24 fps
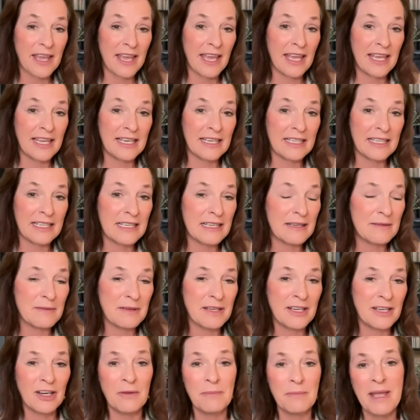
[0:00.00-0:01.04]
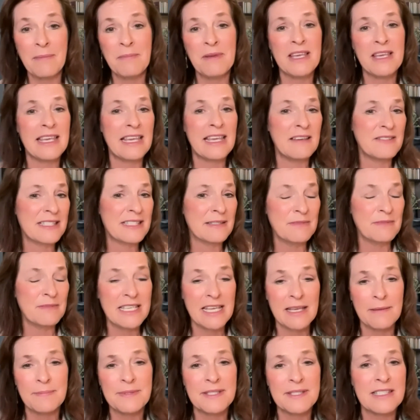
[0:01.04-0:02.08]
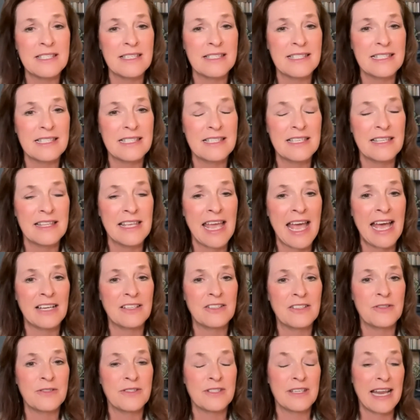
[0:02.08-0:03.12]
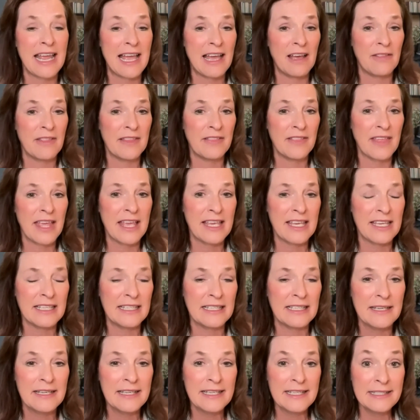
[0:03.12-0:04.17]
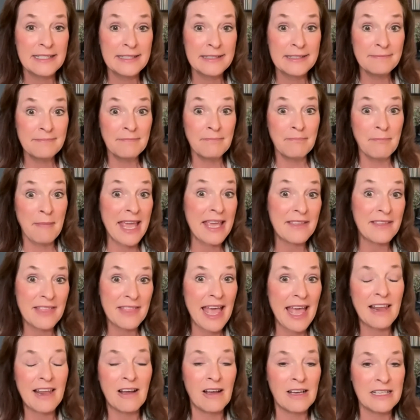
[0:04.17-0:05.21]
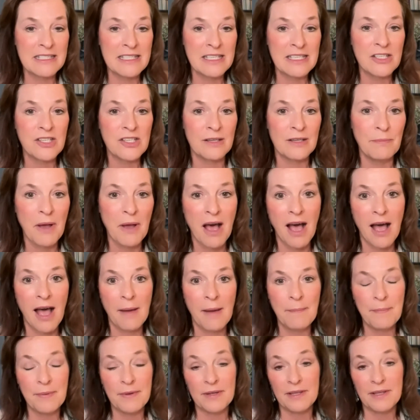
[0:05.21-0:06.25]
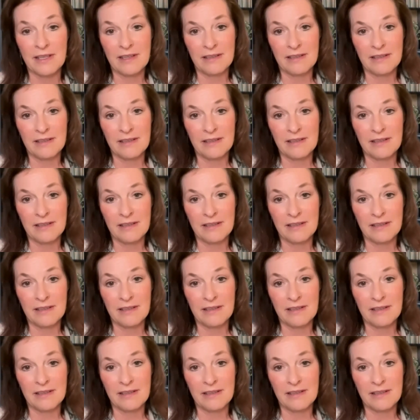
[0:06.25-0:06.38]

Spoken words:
And maybe give some tips to the actors and how that they can make that audition pop